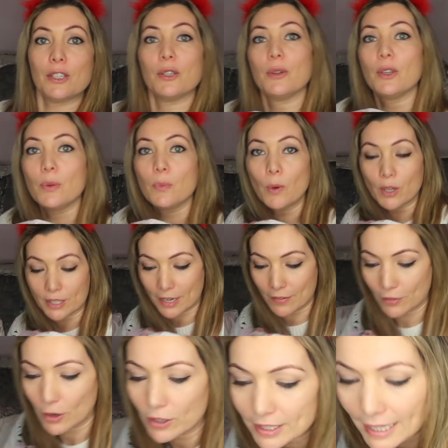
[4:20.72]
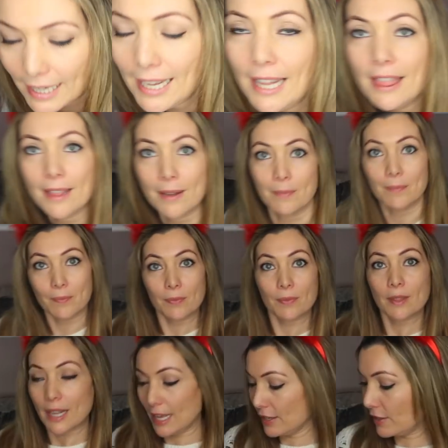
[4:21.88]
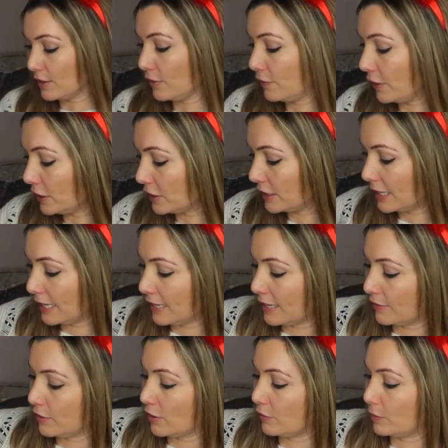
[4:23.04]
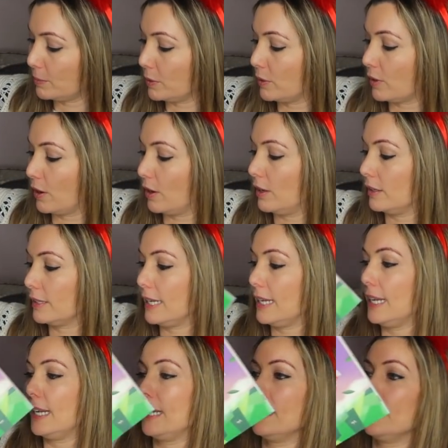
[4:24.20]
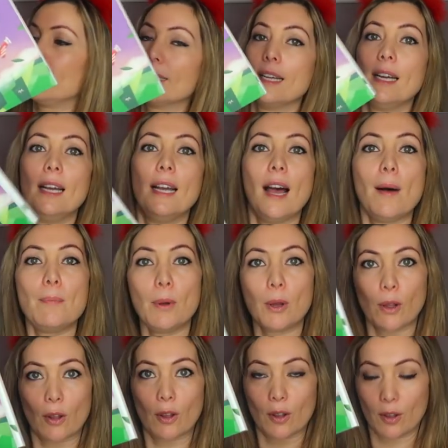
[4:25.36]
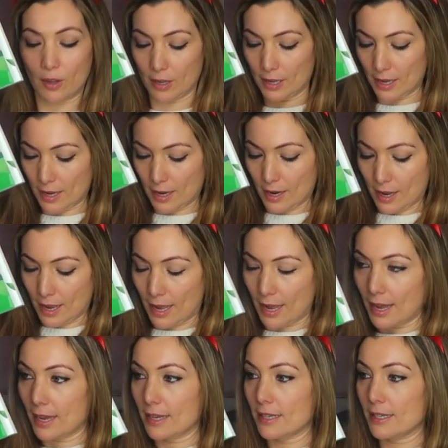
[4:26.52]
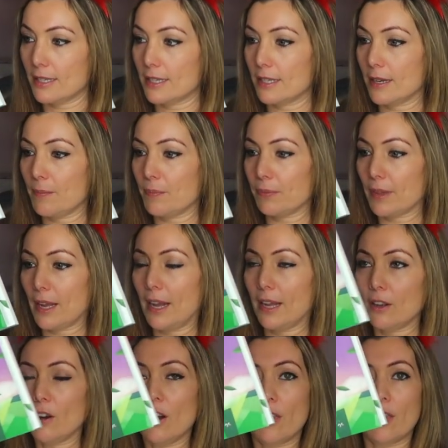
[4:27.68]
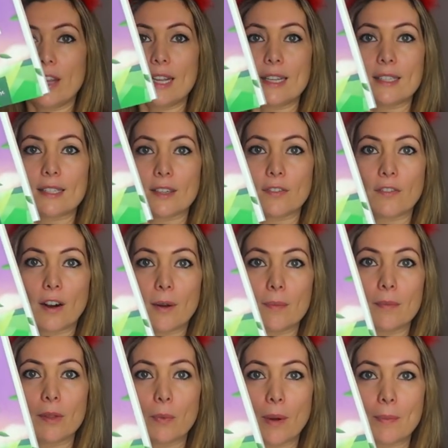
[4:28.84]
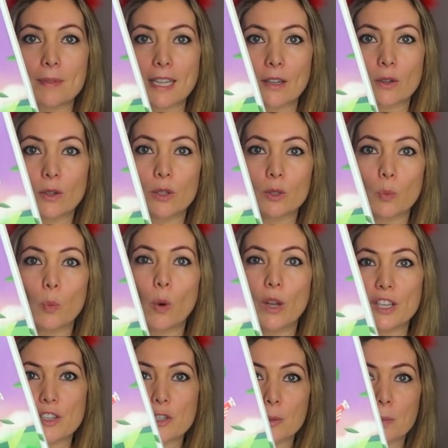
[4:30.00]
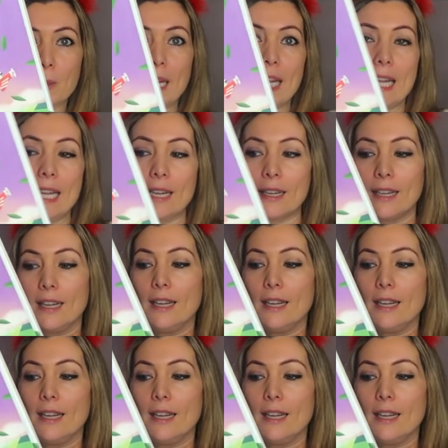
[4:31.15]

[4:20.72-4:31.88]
show you what I've got in them. Okay, so the first thing I've got for both girls is a book, and I got these from the website called Wonderbly,